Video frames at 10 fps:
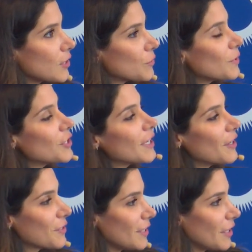Switching
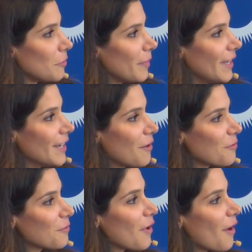gears a little bit
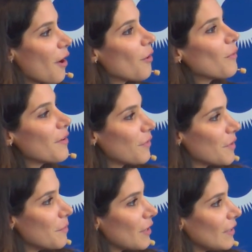now, away
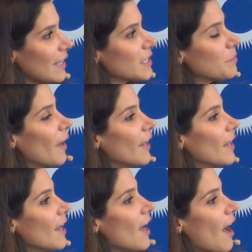from the Middle East,
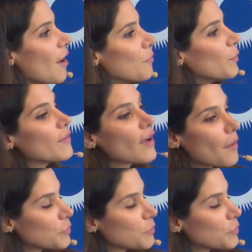but we have